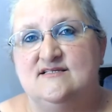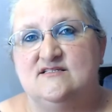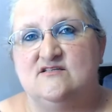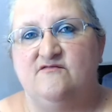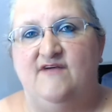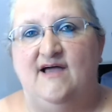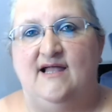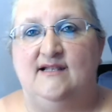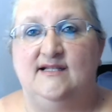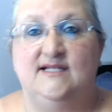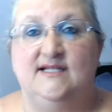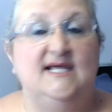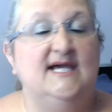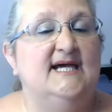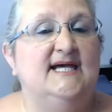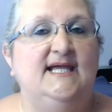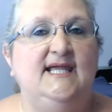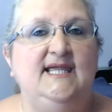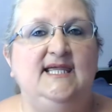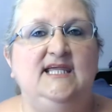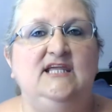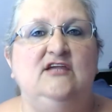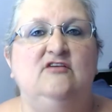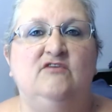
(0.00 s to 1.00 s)
valid.
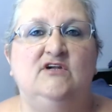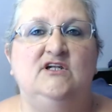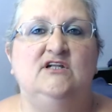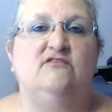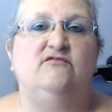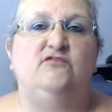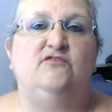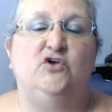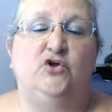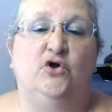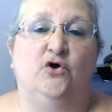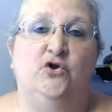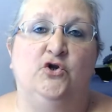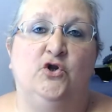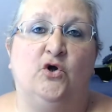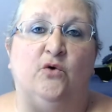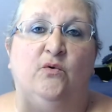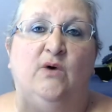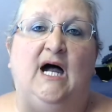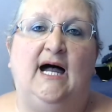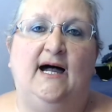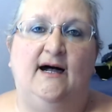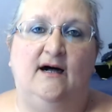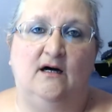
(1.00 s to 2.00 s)
Even if you don't know
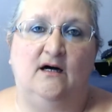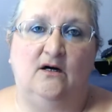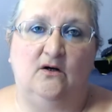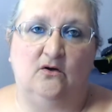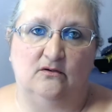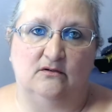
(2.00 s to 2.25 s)
how,